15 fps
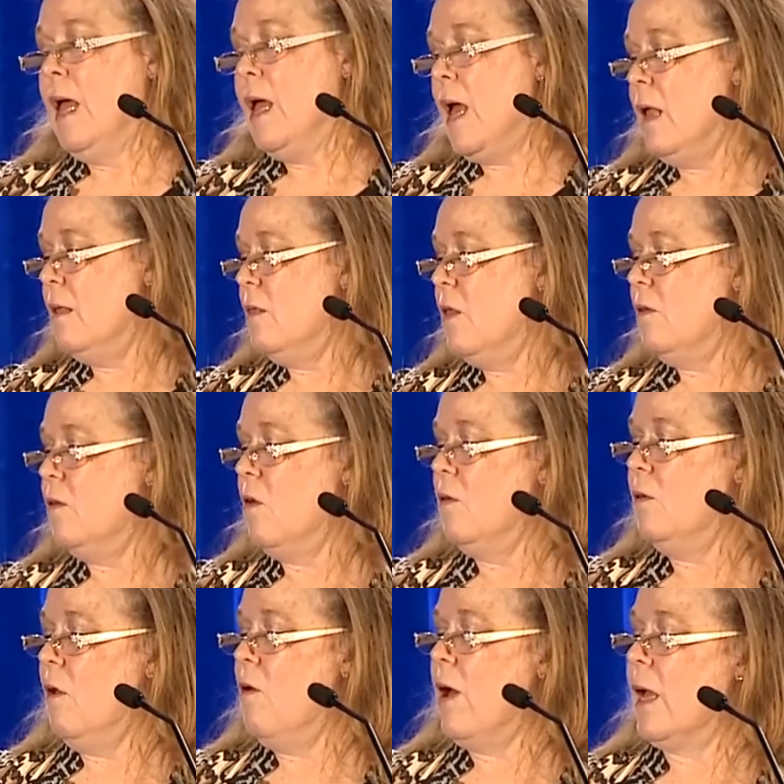And the
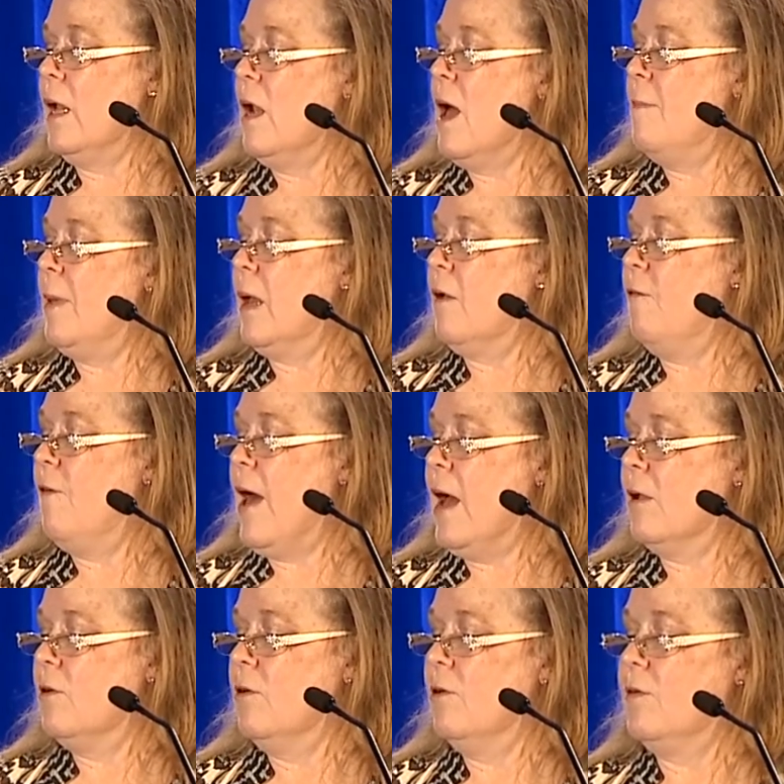socioeconomic
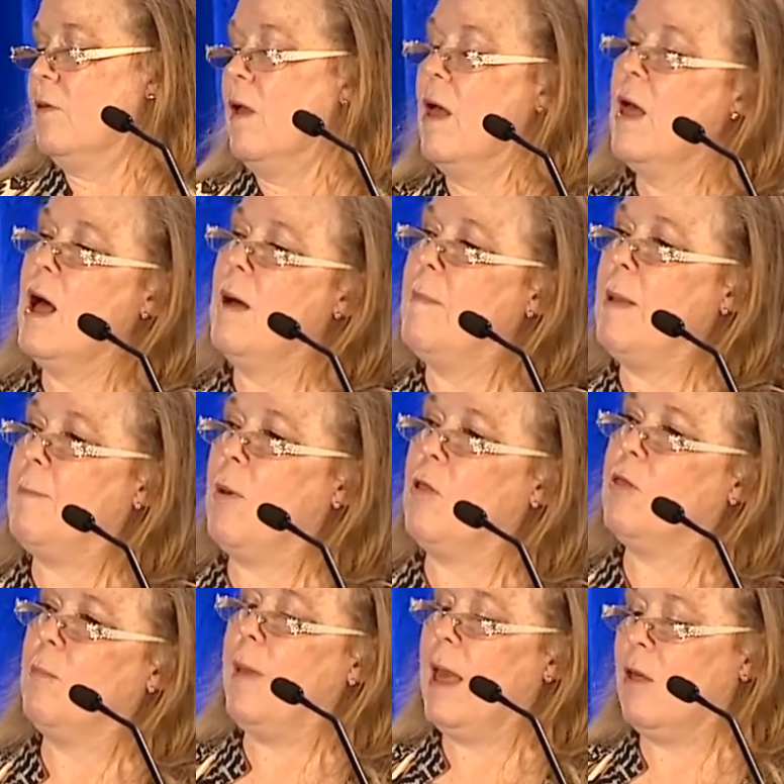factors at both
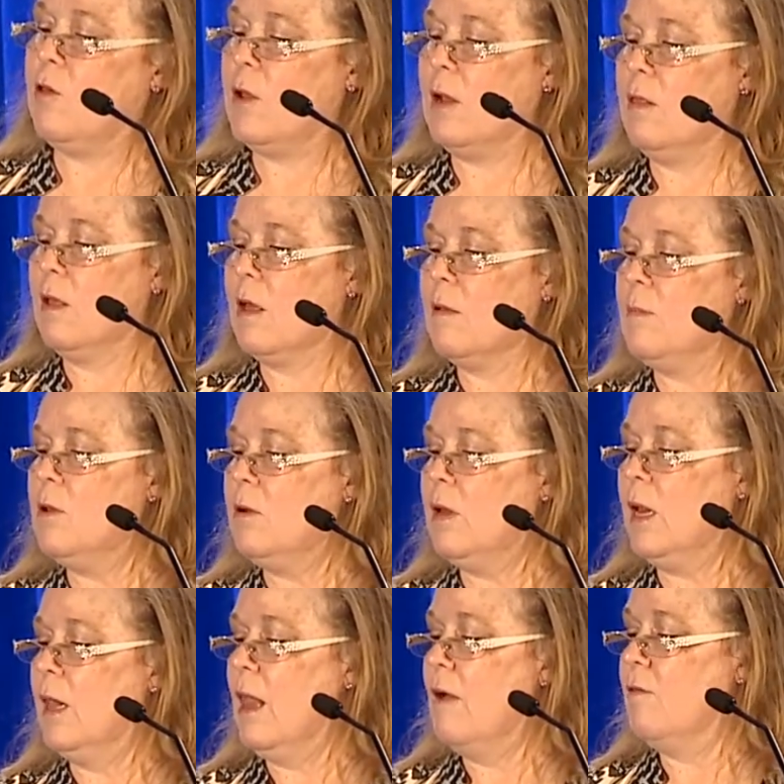the patient and the
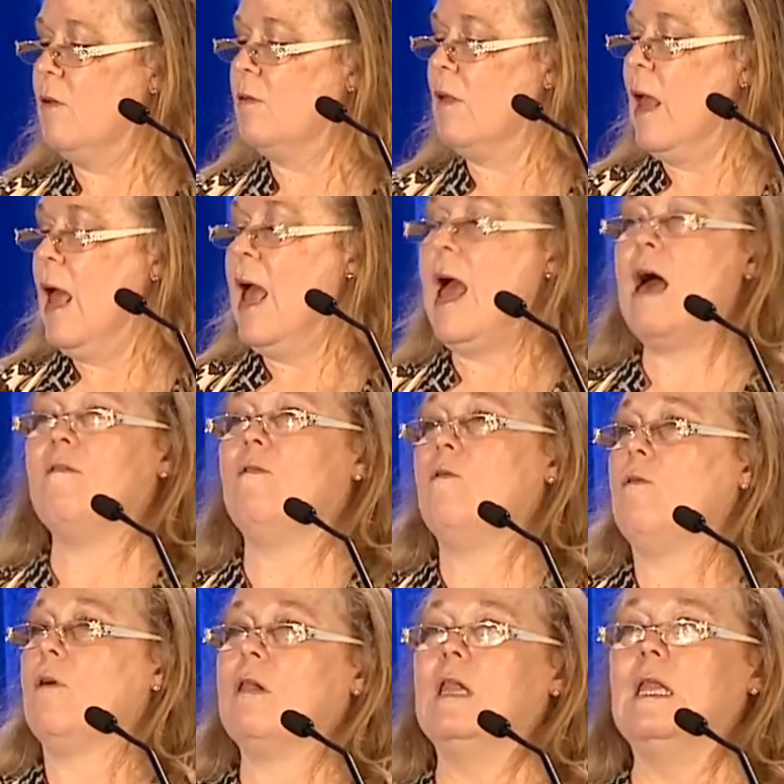community levels have
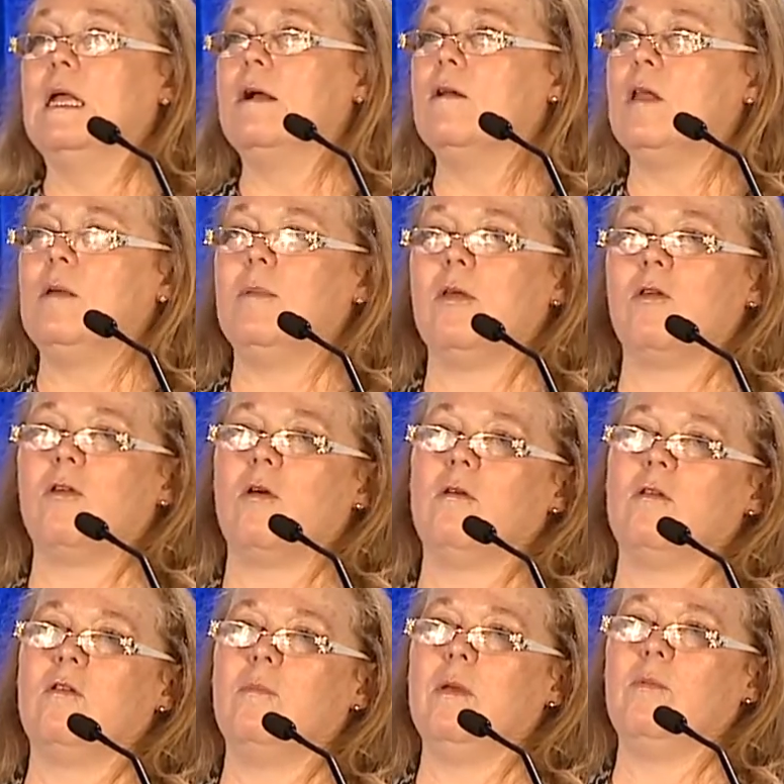clearly been shown
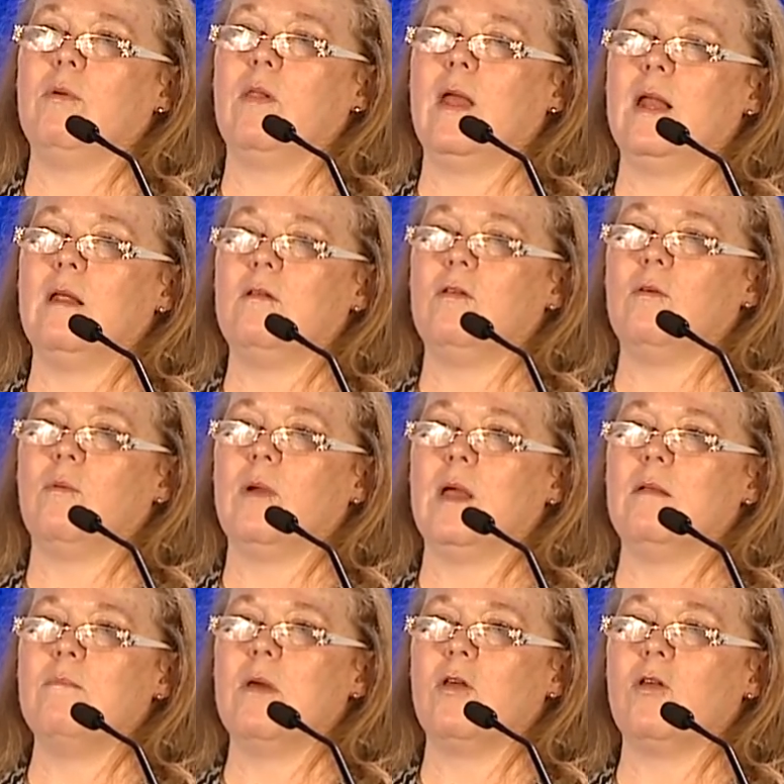to be related to
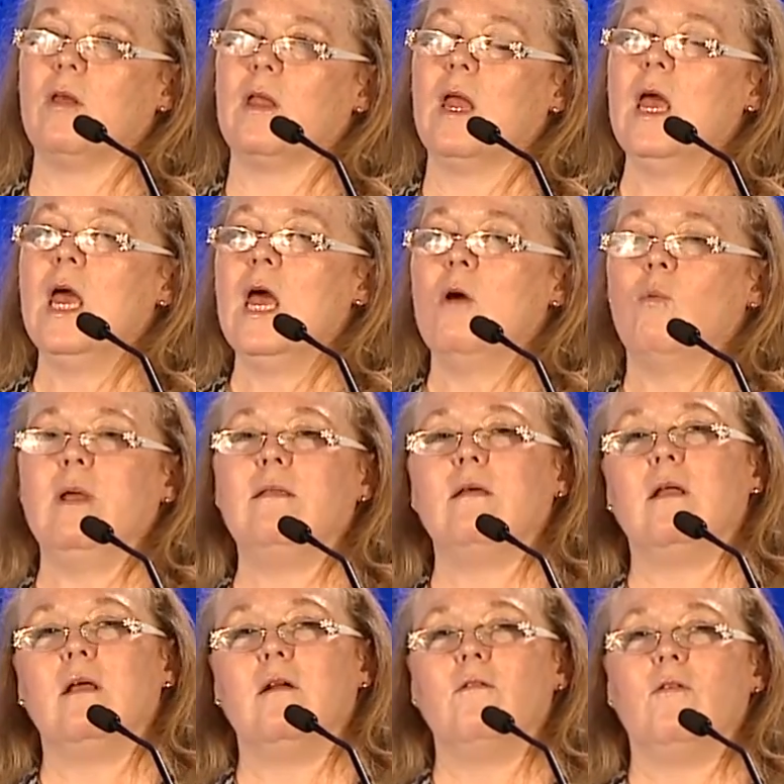readmission. We
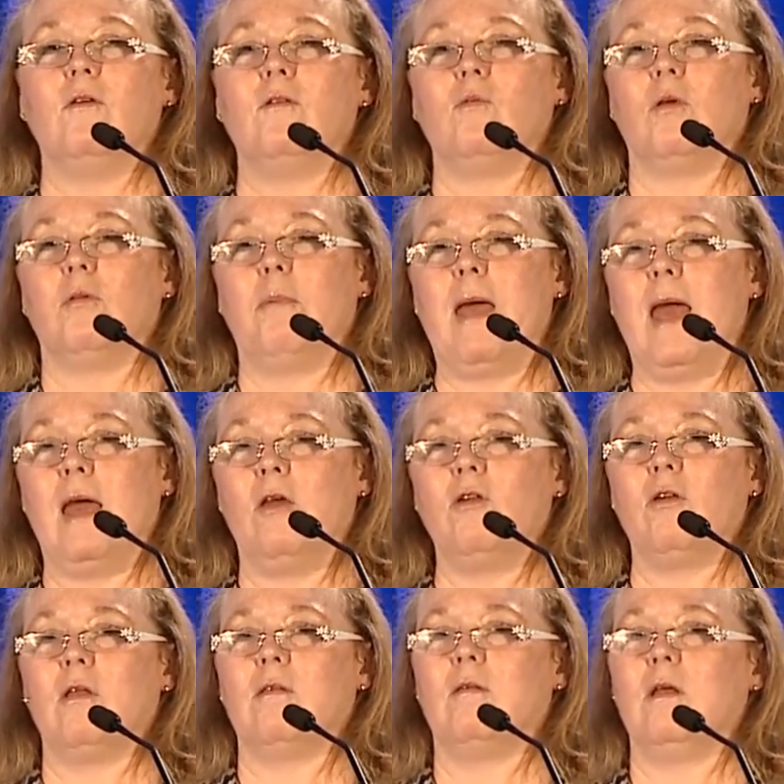did interviews with
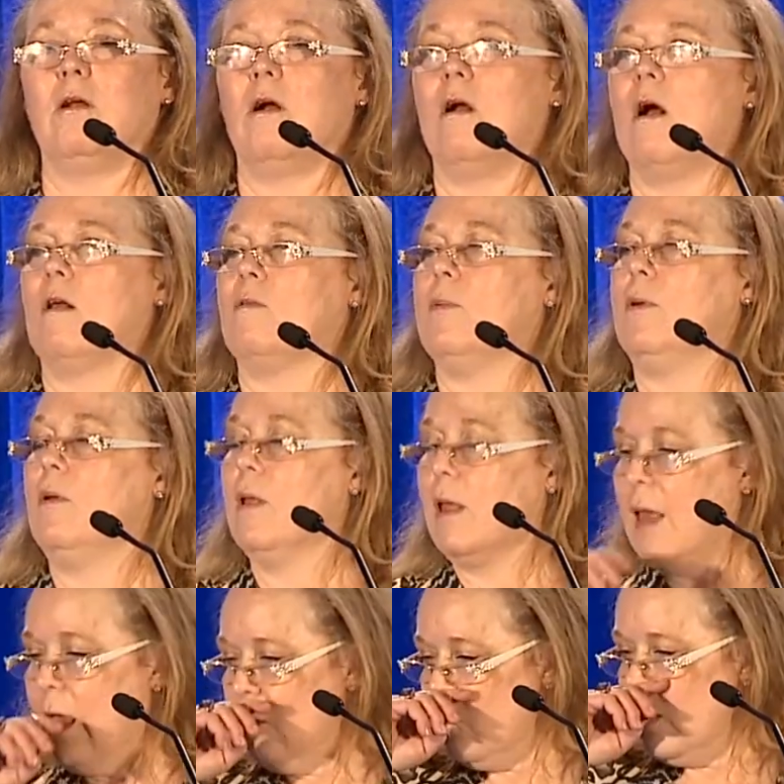patients in our hospital
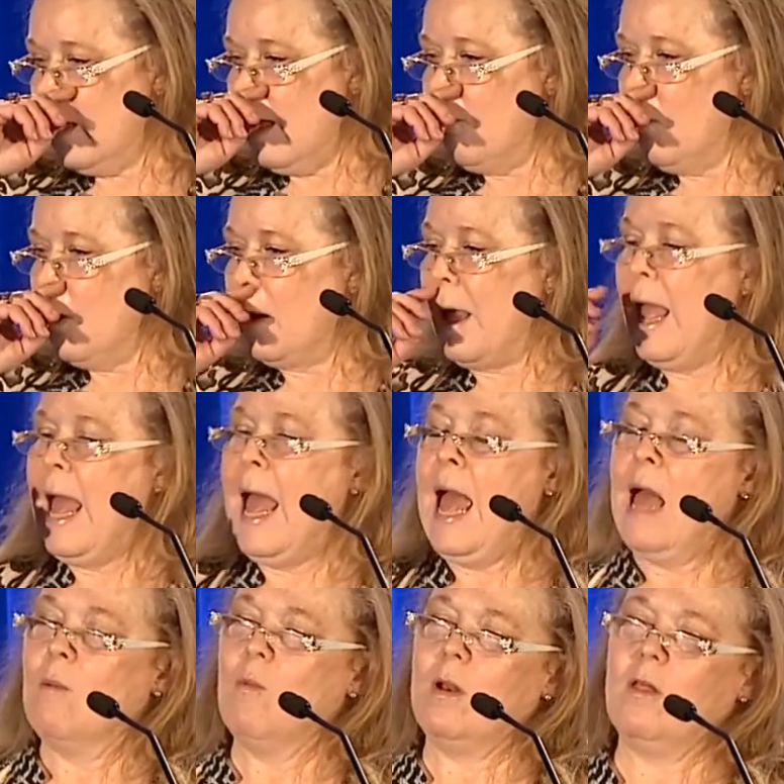engagement network,
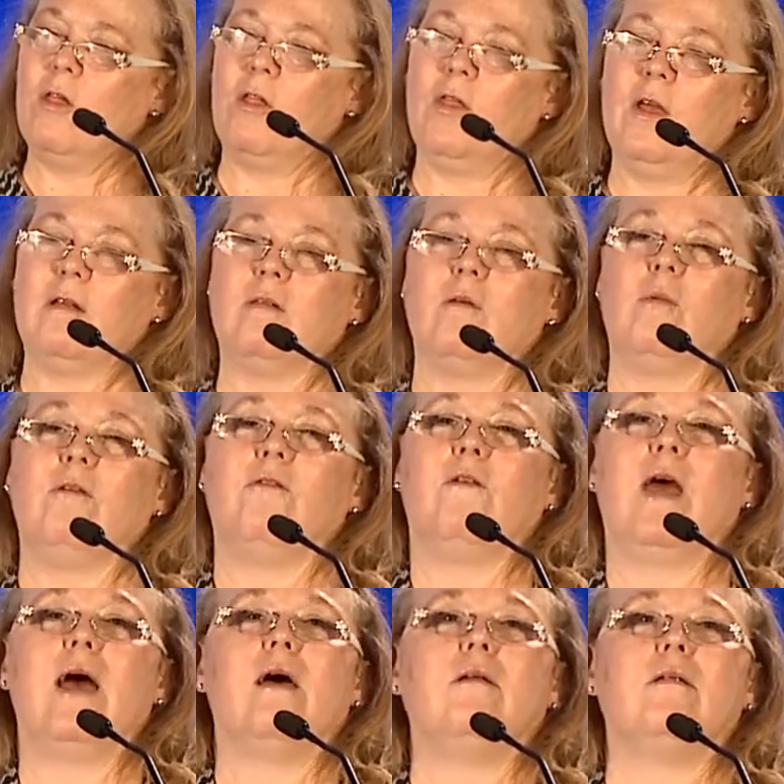and one of the things that we
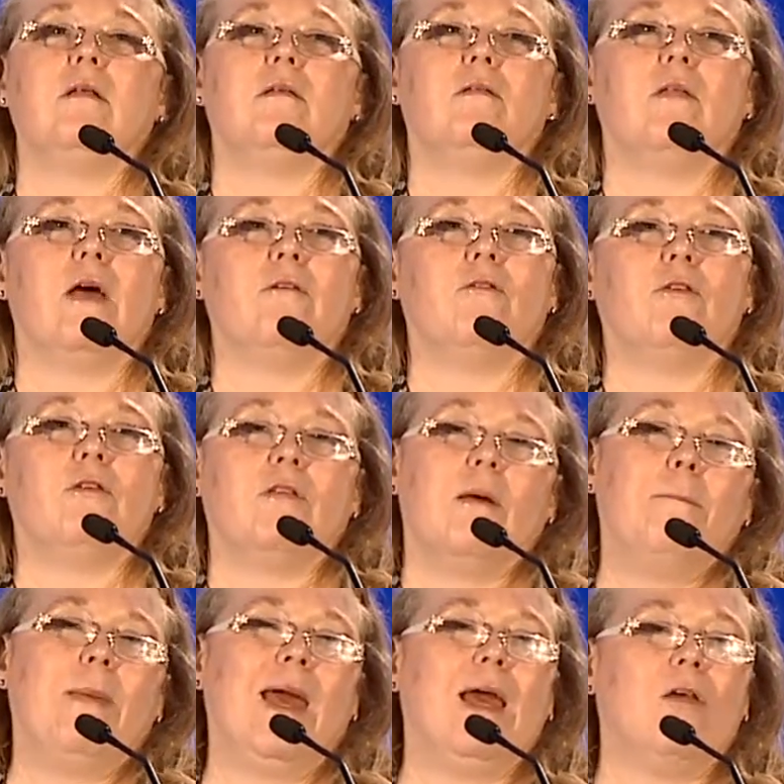found is that for
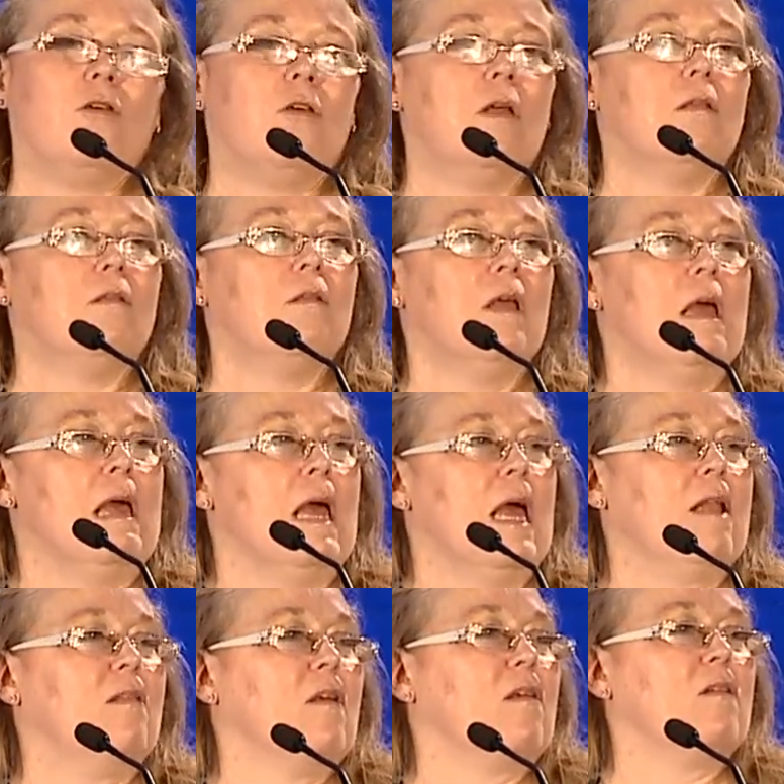some patients,
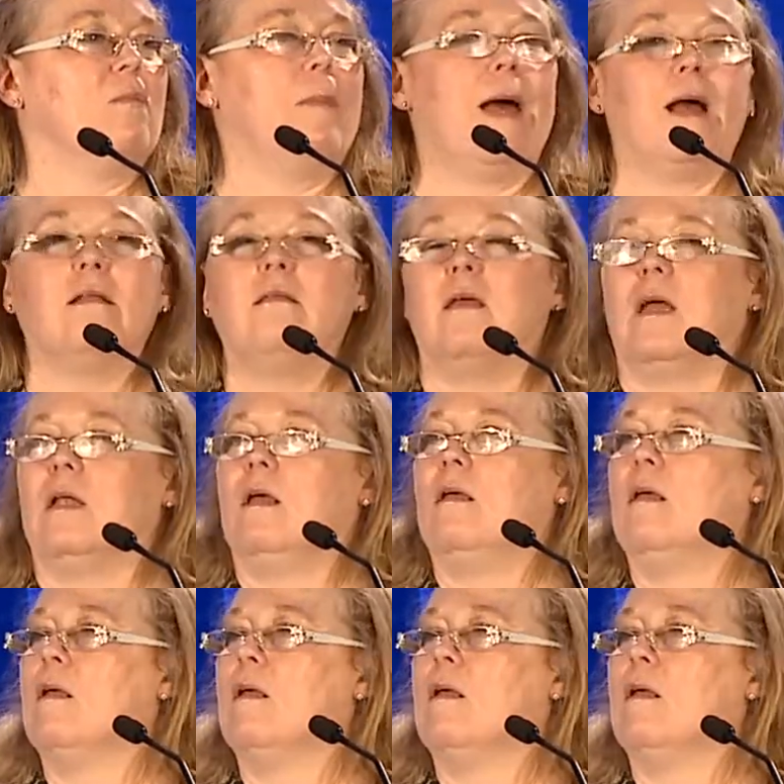it's expected.